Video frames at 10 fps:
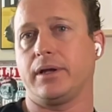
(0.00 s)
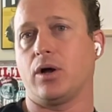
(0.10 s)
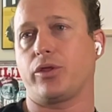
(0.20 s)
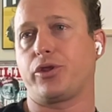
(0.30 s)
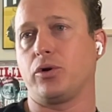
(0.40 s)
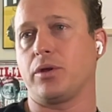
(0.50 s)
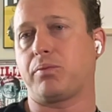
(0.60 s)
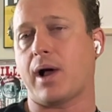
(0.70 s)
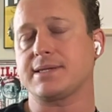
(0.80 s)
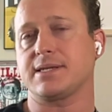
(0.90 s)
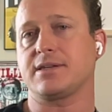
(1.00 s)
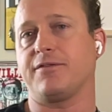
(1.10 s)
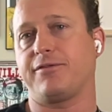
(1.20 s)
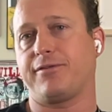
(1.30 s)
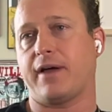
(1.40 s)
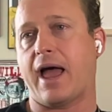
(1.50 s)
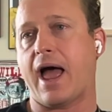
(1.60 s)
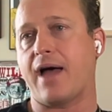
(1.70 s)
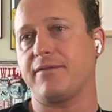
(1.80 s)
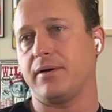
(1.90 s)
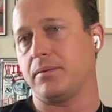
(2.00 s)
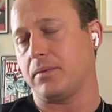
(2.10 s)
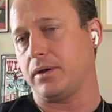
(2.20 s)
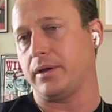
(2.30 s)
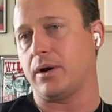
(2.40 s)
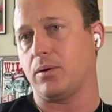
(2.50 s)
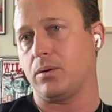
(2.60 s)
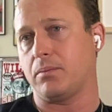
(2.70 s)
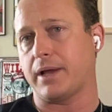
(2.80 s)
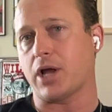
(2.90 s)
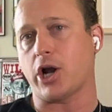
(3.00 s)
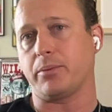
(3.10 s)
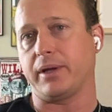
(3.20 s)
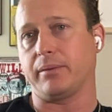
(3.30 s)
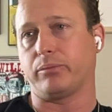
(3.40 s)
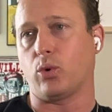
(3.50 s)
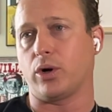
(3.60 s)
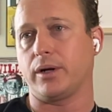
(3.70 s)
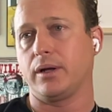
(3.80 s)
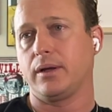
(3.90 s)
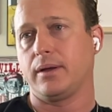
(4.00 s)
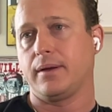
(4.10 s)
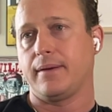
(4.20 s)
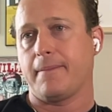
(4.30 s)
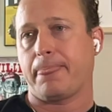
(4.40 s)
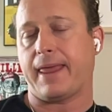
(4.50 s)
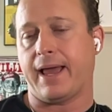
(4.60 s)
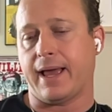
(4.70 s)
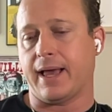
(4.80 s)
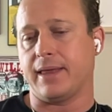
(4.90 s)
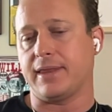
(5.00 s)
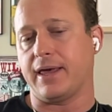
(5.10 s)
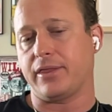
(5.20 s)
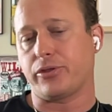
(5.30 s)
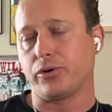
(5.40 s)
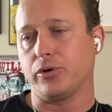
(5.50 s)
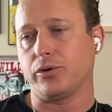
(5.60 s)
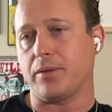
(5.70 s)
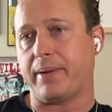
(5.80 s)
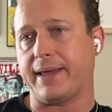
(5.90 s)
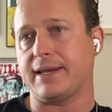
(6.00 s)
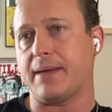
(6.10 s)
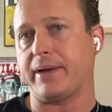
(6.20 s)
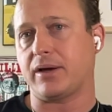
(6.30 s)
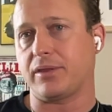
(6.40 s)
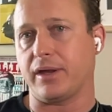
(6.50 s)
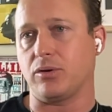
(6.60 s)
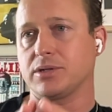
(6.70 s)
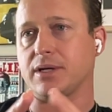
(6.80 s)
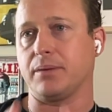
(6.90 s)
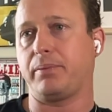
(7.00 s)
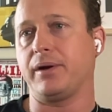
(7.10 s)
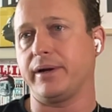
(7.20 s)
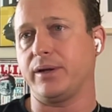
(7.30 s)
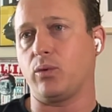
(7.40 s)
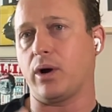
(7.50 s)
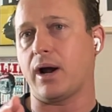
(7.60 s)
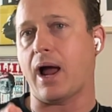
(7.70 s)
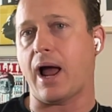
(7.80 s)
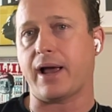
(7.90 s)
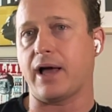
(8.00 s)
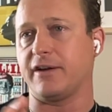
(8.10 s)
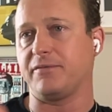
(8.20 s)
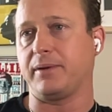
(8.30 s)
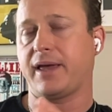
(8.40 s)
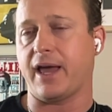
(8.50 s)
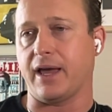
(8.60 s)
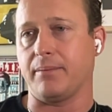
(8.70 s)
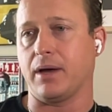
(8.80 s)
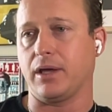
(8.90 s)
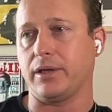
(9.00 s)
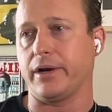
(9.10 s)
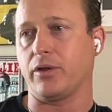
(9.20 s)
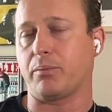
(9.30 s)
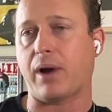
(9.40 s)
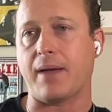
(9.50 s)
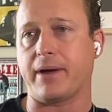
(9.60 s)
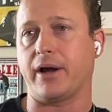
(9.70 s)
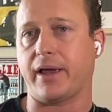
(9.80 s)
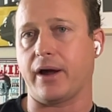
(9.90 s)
through the process of my daughter being born, and then through the pandemic, there was a period where I kind of became, the primary